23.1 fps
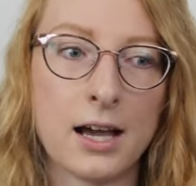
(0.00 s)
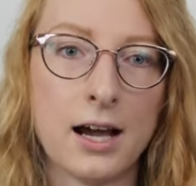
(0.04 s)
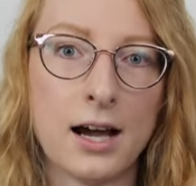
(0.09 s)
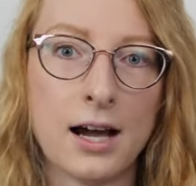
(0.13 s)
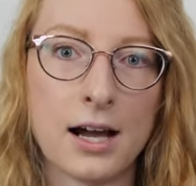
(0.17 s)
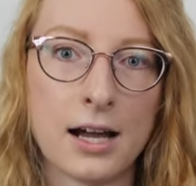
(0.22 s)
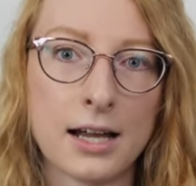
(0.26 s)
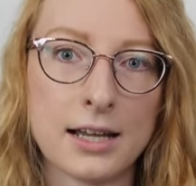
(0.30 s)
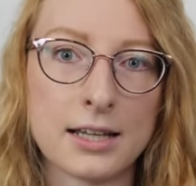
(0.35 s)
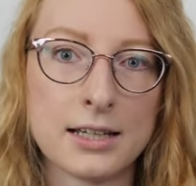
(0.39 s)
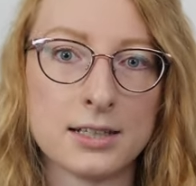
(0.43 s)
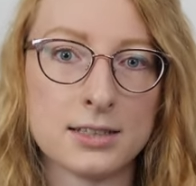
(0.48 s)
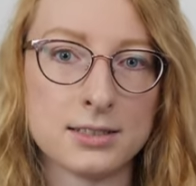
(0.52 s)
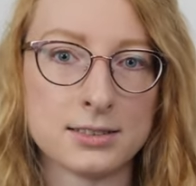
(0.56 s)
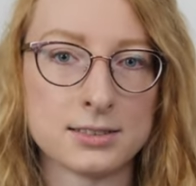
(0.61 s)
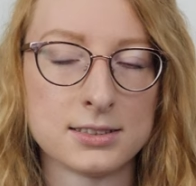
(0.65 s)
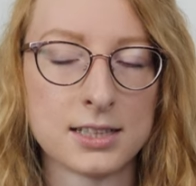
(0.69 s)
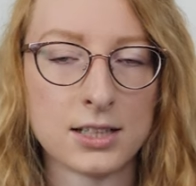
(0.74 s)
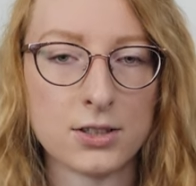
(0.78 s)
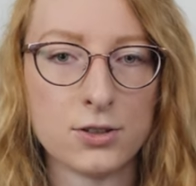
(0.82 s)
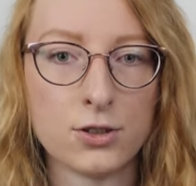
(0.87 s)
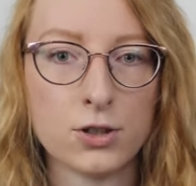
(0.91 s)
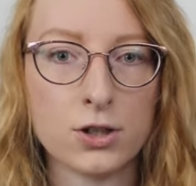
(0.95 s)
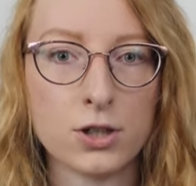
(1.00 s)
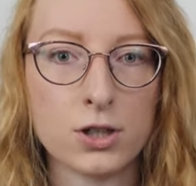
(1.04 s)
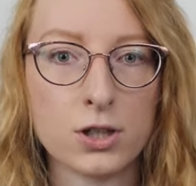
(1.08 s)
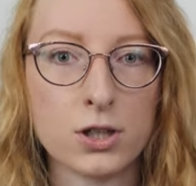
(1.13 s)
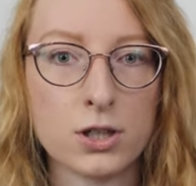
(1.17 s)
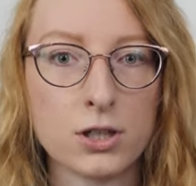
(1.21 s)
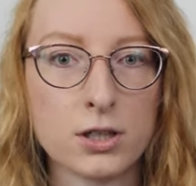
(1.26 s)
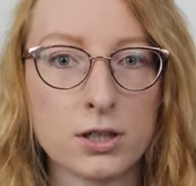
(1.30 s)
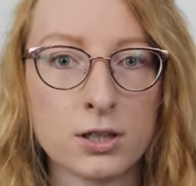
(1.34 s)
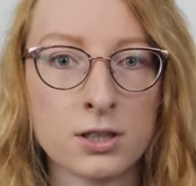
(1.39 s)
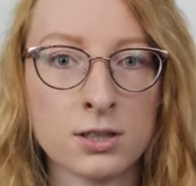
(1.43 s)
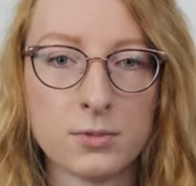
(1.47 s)
I send
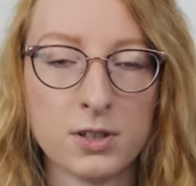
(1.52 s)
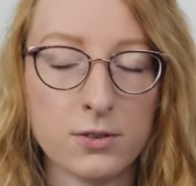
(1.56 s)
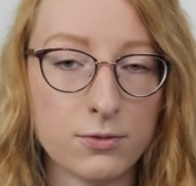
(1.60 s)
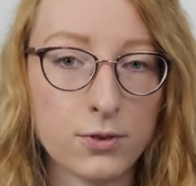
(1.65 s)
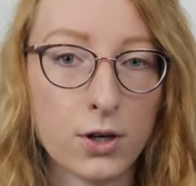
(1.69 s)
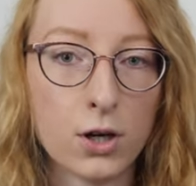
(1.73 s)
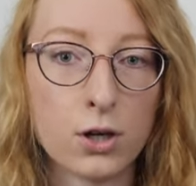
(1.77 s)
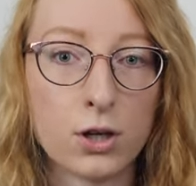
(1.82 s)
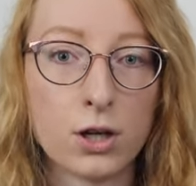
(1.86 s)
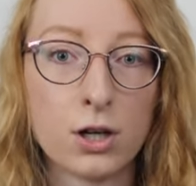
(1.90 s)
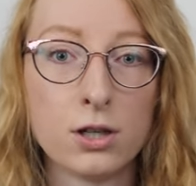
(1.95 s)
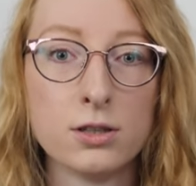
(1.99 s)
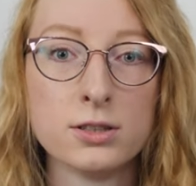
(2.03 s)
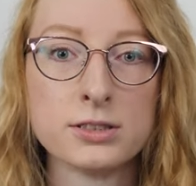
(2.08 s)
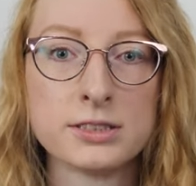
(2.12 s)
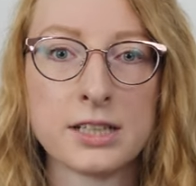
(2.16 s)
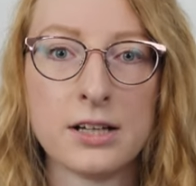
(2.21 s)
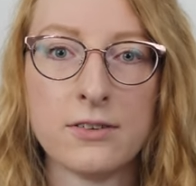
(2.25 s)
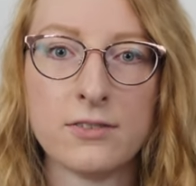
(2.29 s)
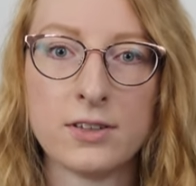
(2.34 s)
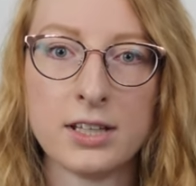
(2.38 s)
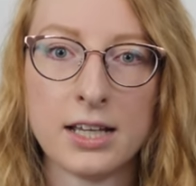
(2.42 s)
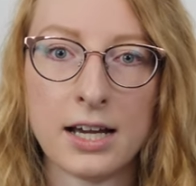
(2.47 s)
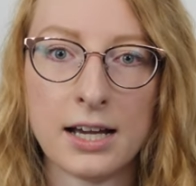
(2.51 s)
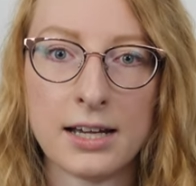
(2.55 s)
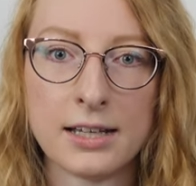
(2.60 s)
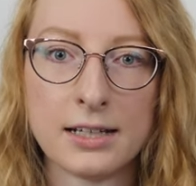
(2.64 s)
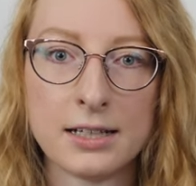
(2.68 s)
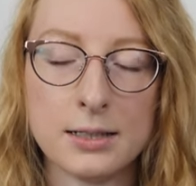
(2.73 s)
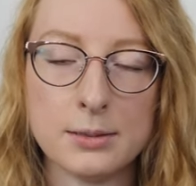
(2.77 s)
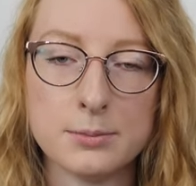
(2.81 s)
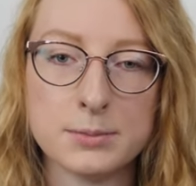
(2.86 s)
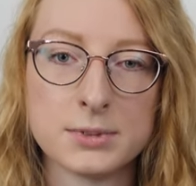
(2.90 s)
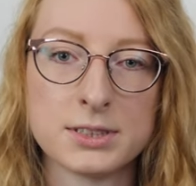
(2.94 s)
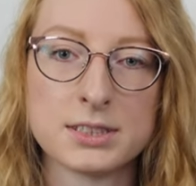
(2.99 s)
her the photos of the
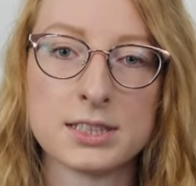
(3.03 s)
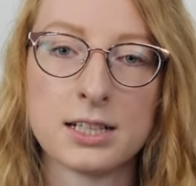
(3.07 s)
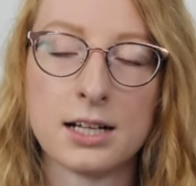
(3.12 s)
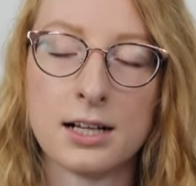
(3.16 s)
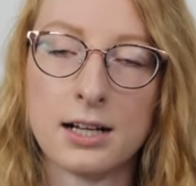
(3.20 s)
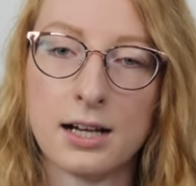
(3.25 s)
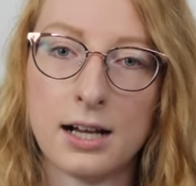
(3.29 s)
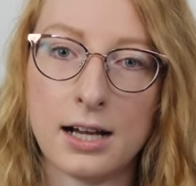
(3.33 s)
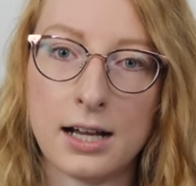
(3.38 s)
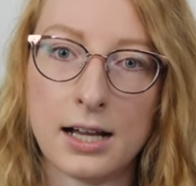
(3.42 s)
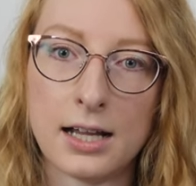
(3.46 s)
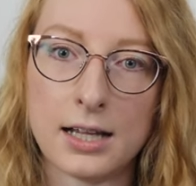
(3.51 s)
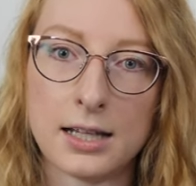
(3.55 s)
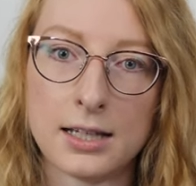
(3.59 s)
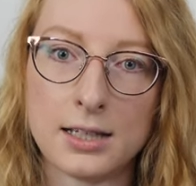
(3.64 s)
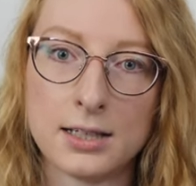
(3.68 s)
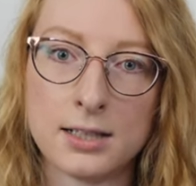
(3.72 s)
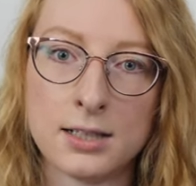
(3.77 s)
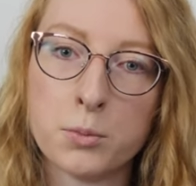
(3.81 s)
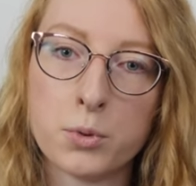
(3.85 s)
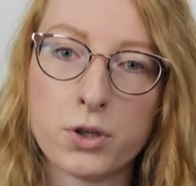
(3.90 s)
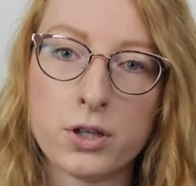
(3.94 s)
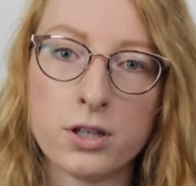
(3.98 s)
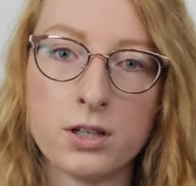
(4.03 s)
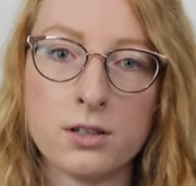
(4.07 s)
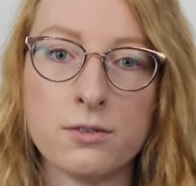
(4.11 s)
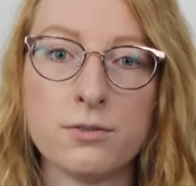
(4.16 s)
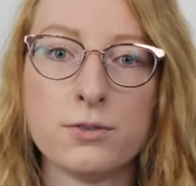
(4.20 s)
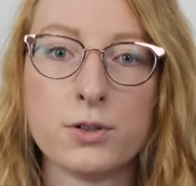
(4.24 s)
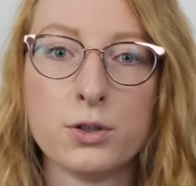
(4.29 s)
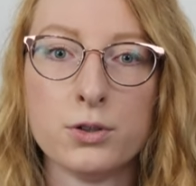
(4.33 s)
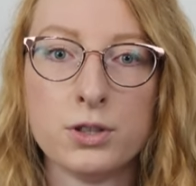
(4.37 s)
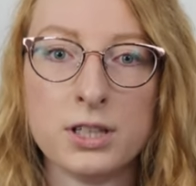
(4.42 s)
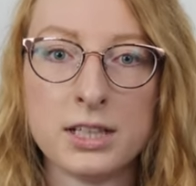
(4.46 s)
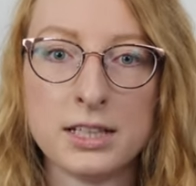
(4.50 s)
items, I put in a
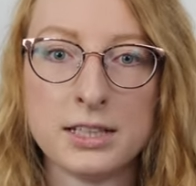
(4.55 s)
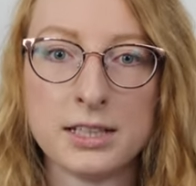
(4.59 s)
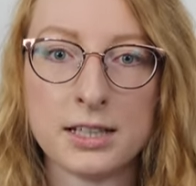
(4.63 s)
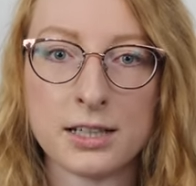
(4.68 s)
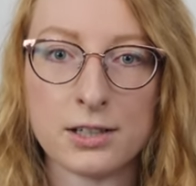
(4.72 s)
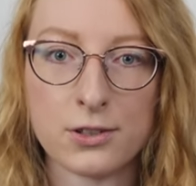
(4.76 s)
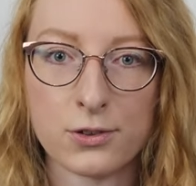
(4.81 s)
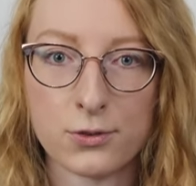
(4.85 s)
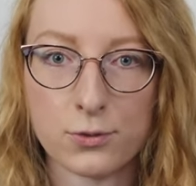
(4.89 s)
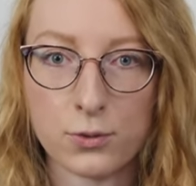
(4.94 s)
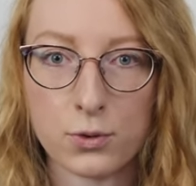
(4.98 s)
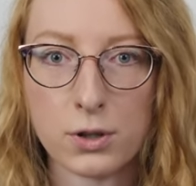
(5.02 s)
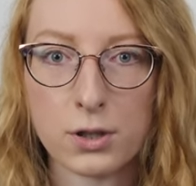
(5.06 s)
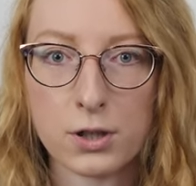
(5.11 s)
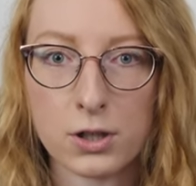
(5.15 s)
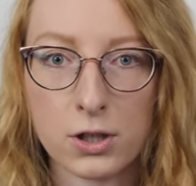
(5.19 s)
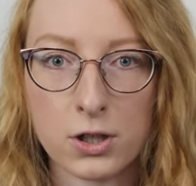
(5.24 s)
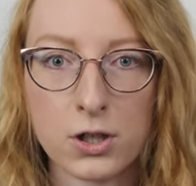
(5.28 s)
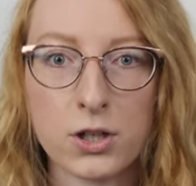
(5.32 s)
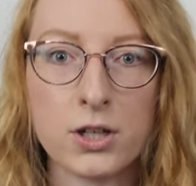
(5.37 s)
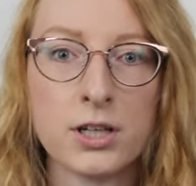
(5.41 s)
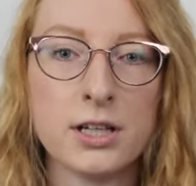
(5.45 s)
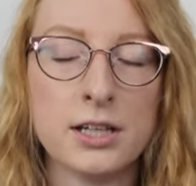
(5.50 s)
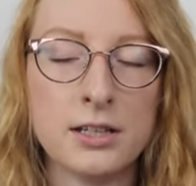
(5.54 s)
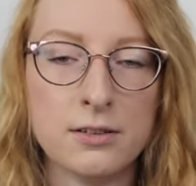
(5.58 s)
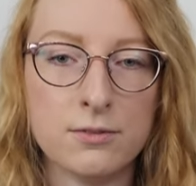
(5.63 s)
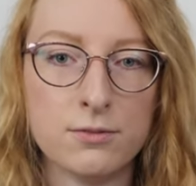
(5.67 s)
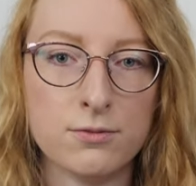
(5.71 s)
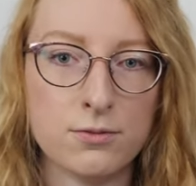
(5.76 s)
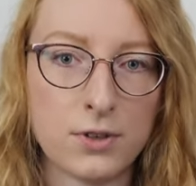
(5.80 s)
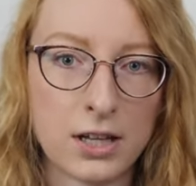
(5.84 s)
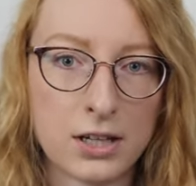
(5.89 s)
few details for her in